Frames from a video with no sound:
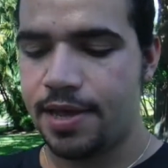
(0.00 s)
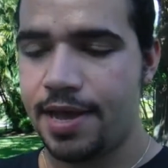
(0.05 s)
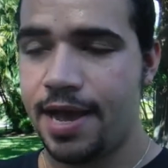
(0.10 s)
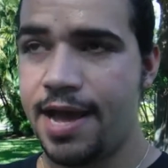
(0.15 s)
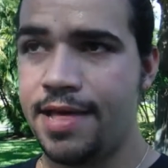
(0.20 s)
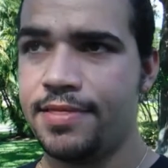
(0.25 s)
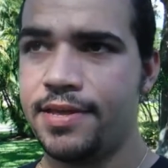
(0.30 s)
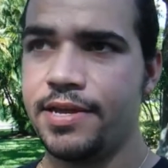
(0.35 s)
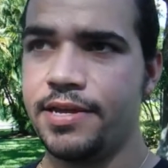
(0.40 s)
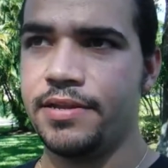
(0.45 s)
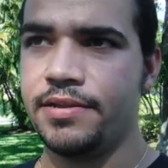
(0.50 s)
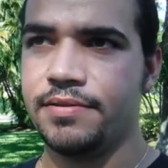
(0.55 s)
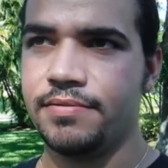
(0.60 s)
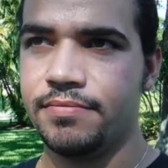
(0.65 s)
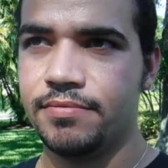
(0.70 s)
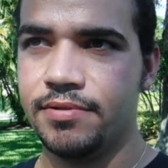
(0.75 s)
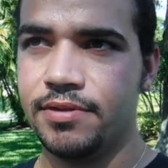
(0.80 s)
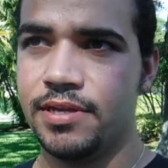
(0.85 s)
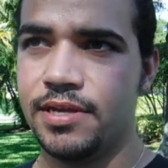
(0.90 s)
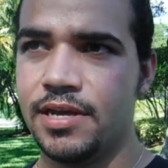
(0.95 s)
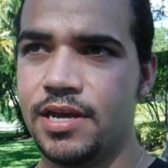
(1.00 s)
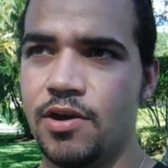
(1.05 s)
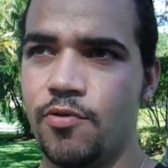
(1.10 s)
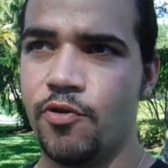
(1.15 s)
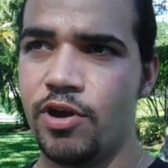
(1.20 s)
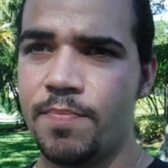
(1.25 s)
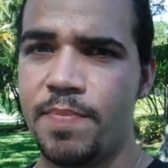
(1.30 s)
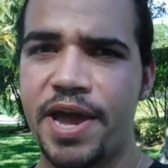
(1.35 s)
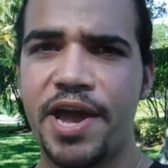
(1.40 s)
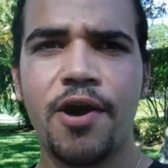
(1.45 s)
And then
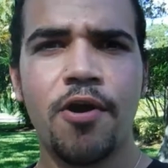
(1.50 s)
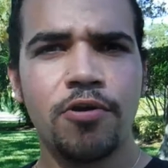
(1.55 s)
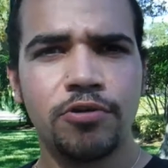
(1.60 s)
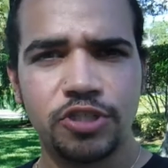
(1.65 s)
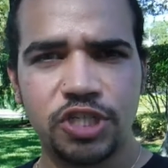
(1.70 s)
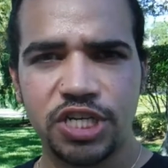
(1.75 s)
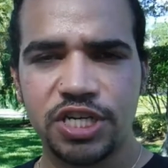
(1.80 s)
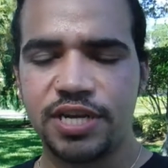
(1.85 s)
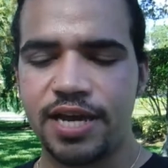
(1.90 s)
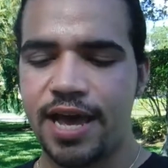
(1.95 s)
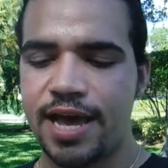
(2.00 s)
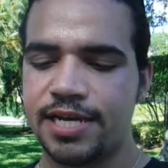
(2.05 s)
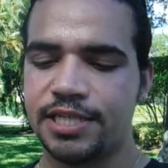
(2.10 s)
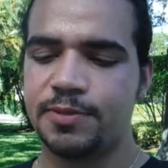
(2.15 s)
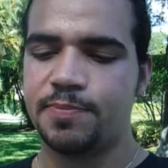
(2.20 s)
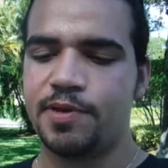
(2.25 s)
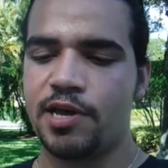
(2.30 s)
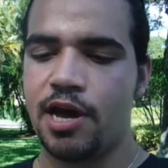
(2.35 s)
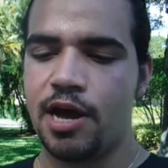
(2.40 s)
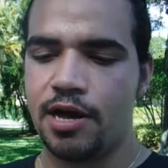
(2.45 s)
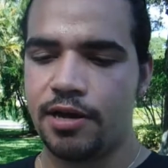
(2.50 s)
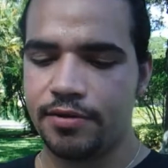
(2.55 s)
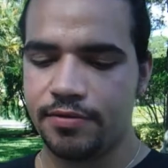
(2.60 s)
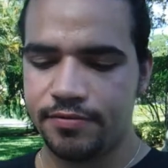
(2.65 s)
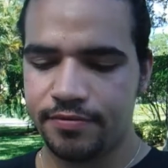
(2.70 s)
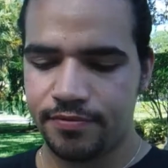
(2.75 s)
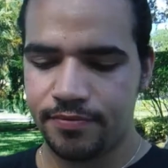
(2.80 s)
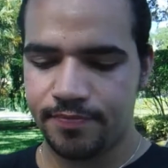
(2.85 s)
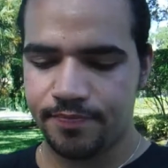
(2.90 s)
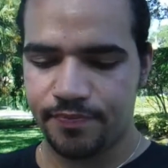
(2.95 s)
one of my OG Espeon
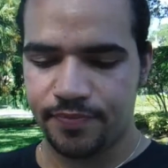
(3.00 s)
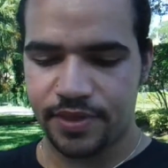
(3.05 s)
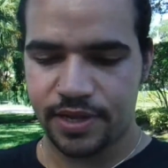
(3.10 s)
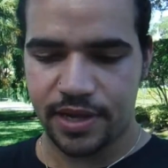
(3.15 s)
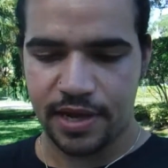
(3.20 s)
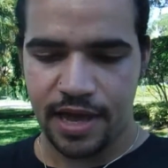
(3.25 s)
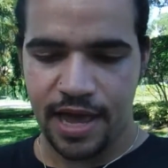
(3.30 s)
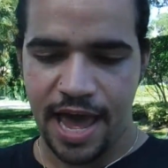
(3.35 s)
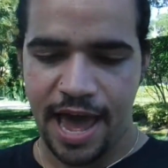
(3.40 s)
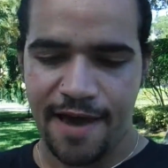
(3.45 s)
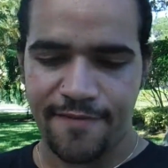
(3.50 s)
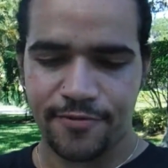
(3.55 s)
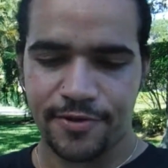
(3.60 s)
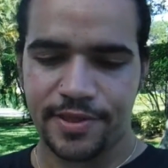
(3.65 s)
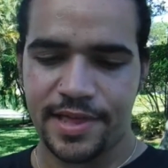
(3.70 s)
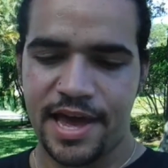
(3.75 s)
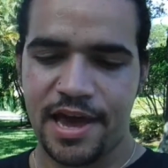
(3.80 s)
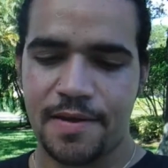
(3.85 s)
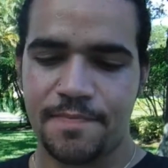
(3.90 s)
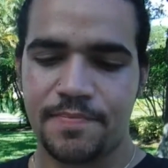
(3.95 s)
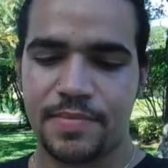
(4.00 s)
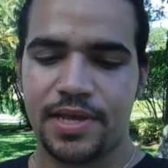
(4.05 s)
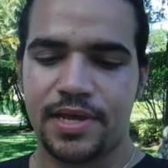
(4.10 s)
after that.